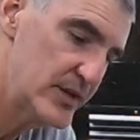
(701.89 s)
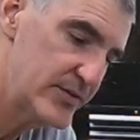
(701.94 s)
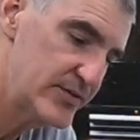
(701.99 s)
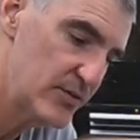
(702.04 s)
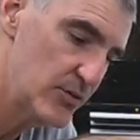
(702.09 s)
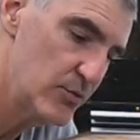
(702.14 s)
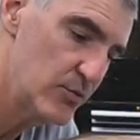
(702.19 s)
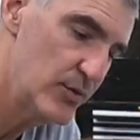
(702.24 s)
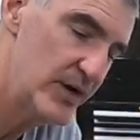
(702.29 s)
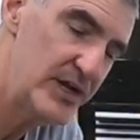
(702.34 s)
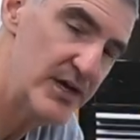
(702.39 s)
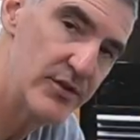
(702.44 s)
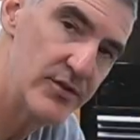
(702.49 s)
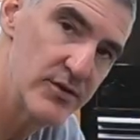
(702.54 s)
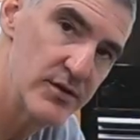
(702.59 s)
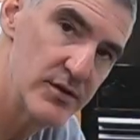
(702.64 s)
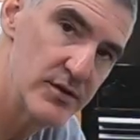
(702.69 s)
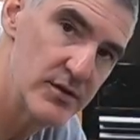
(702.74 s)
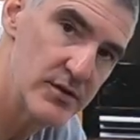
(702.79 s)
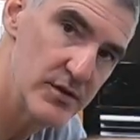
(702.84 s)
let the weight of
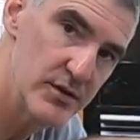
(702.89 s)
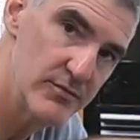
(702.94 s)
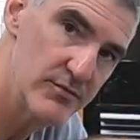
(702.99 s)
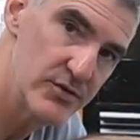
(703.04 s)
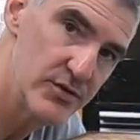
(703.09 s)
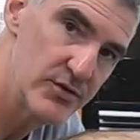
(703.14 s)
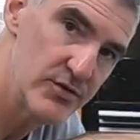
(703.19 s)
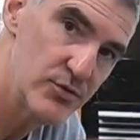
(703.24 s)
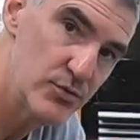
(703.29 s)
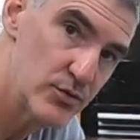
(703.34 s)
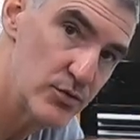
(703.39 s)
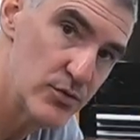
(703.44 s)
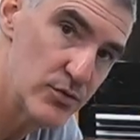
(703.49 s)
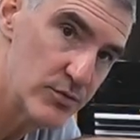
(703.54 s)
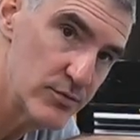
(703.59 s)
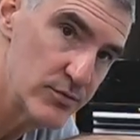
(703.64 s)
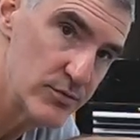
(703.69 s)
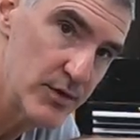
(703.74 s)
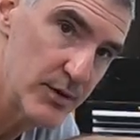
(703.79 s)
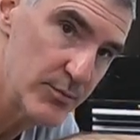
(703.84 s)
the of the tool